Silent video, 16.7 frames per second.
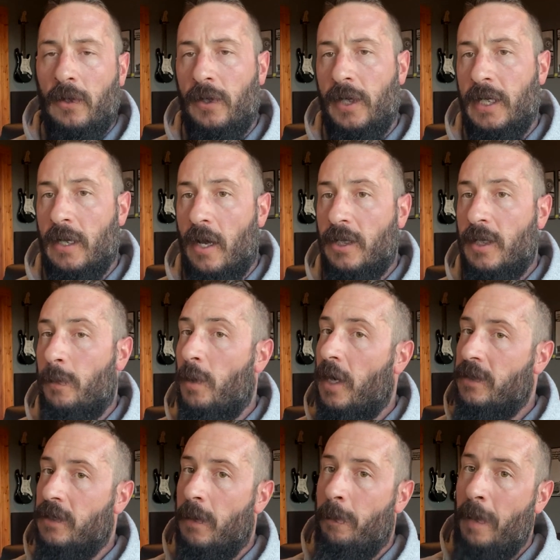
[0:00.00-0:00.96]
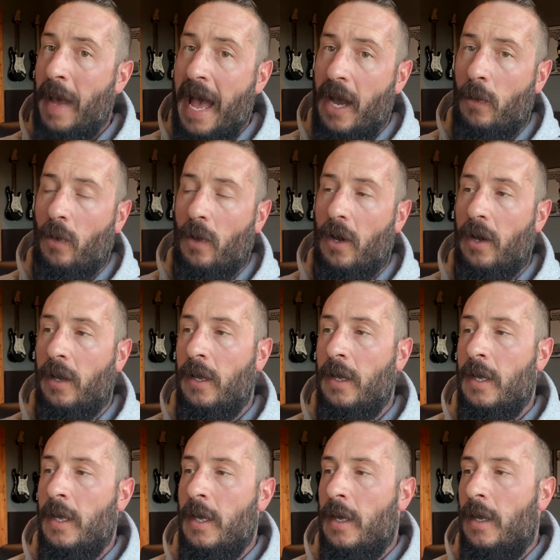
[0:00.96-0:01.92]
and learning not to press it backward,
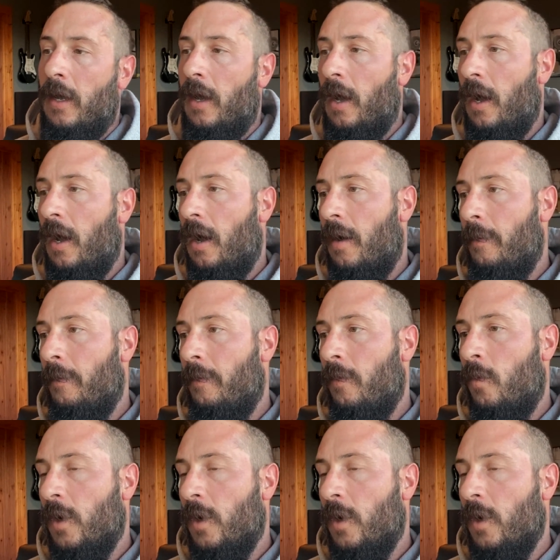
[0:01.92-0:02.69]
um,